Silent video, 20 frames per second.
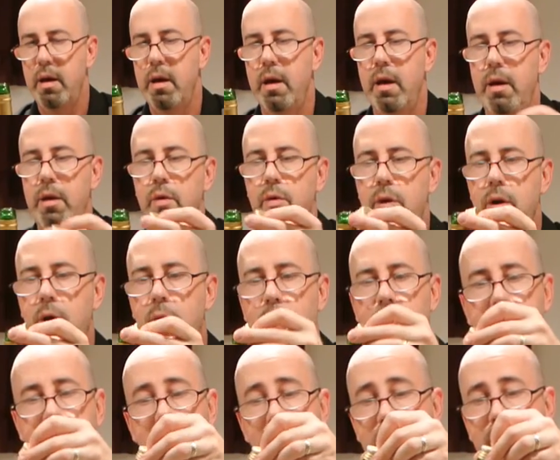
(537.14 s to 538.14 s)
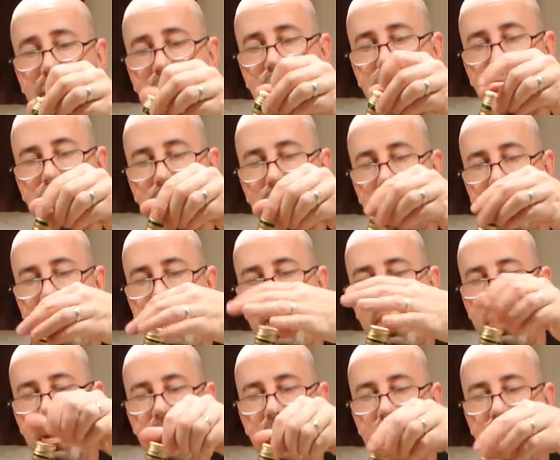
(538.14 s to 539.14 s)
And you can only get this in
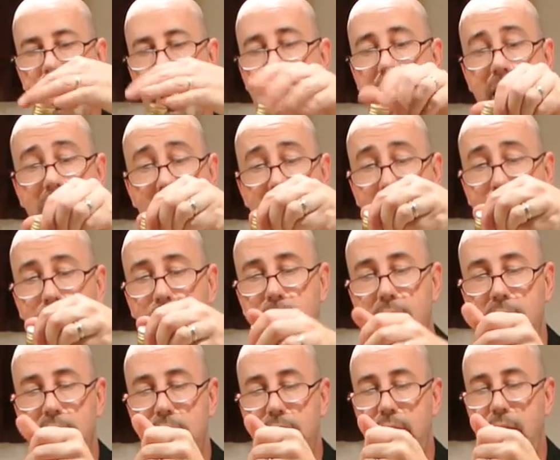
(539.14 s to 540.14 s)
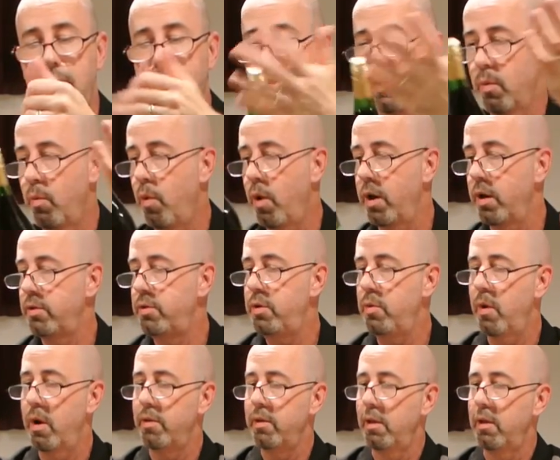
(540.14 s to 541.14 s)
Jamaica at Appleton Estates or 1 or
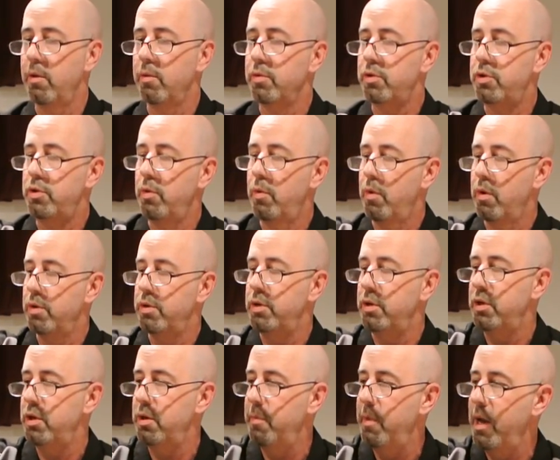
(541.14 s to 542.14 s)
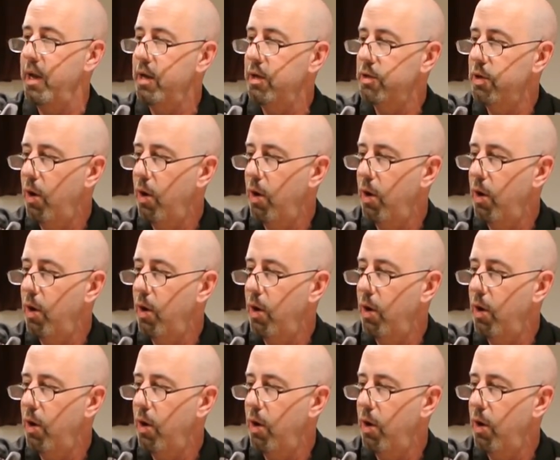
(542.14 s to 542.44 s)
2 other little stores in Jamaica. It's